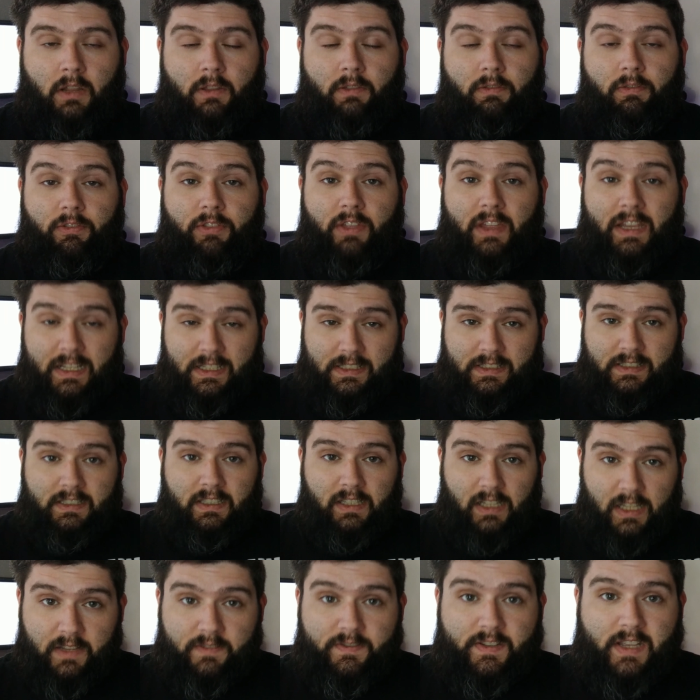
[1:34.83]
This
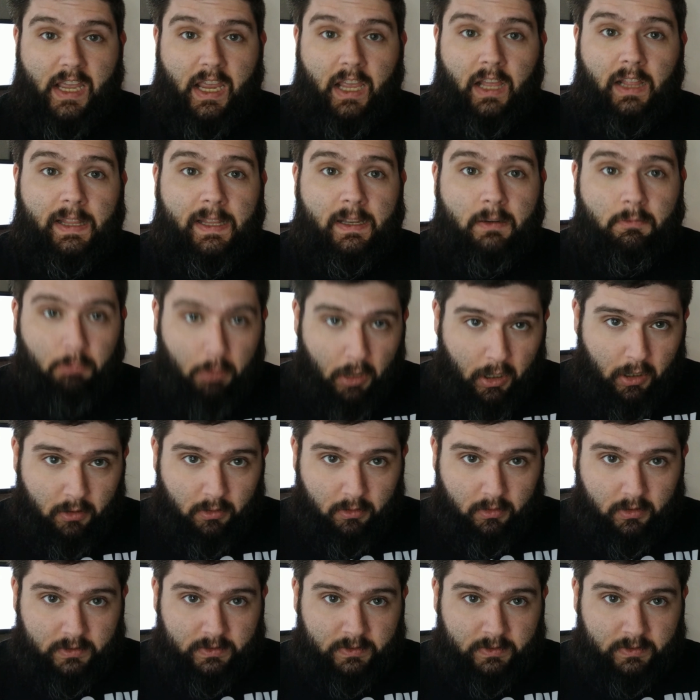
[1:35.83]
leaves England broke.